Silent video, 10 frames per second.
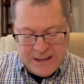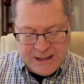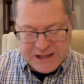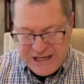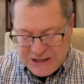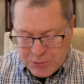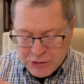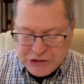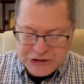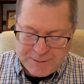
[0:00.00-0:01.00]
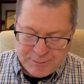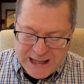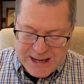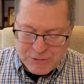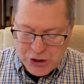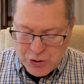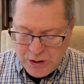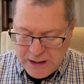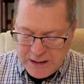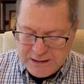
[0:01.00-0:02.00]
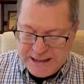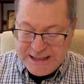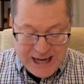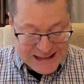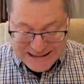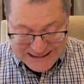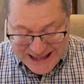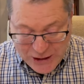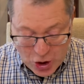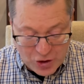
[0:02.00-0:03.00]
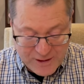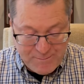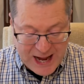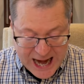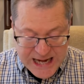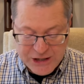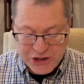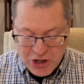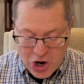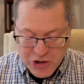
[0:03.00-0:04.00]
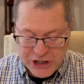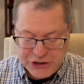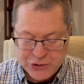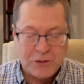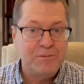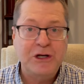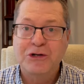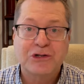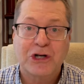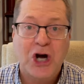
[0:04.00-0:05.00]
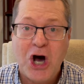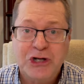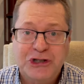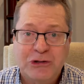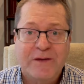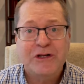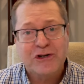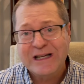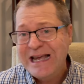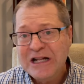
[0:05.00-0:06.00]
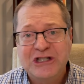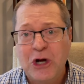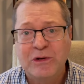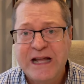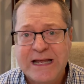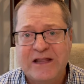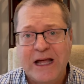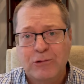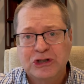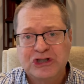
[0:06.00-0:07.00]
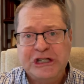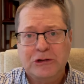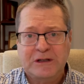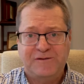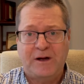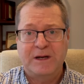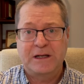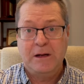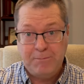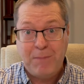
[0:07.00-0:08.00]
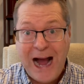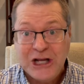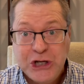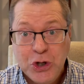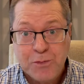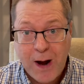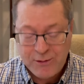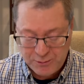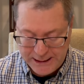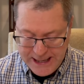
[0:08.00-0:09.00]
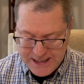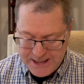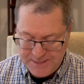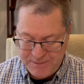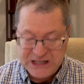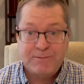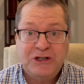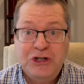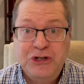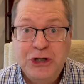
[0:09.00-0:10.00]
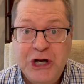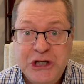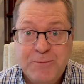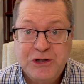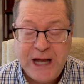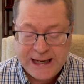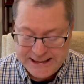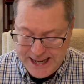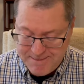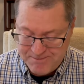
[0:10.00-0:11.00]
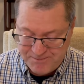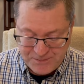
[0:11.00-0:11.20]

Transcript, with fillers: These persons that blame you did not see all the pain and carnage your abuser caused you. Even your kids don't get it. They were shielded from it by you, probably, as much as you could to protect them.